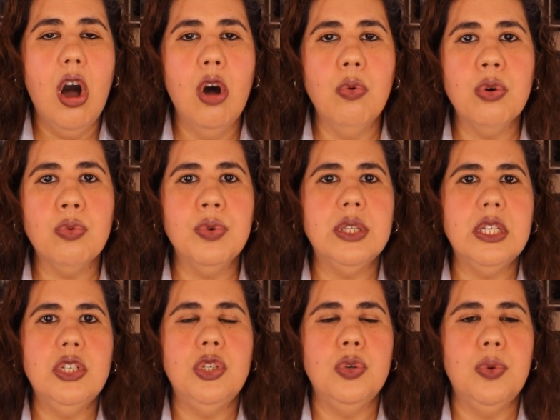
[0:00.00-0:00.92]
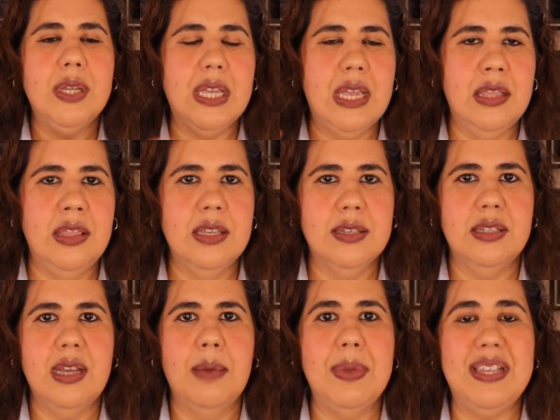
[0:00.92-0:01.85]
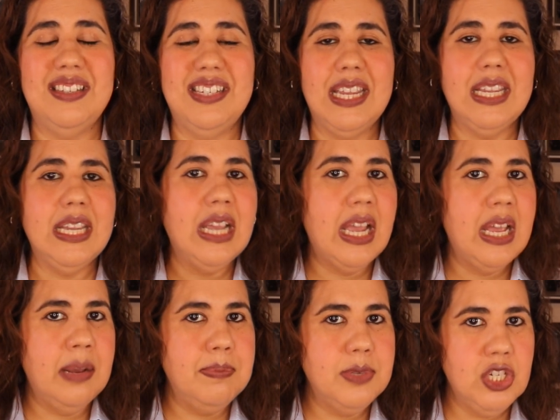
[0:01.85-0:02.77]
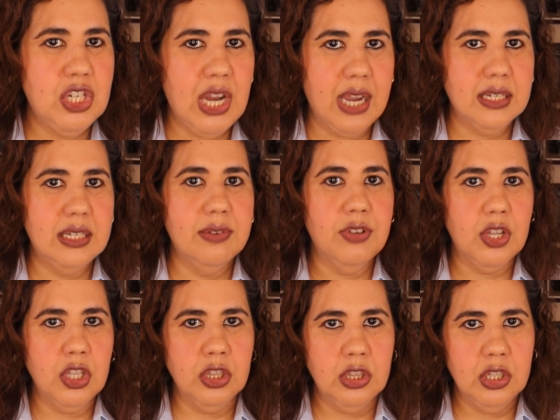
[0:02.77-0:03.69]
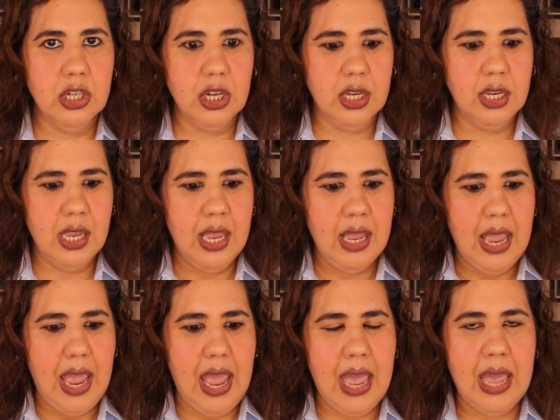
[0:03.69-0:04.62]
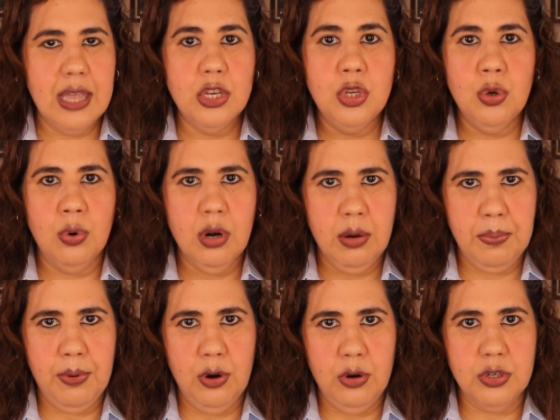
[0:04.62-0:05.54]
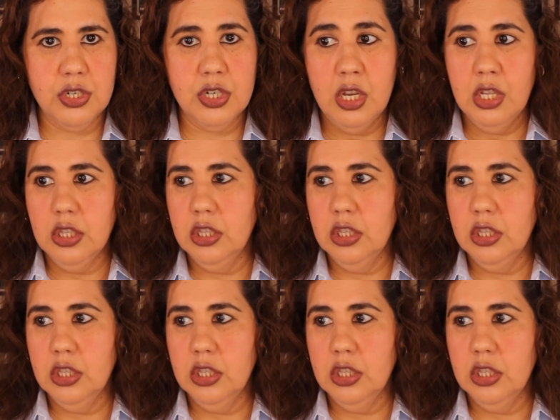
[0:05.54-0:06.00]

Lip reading: all we're really doing in this step is taking an objective look at your approach,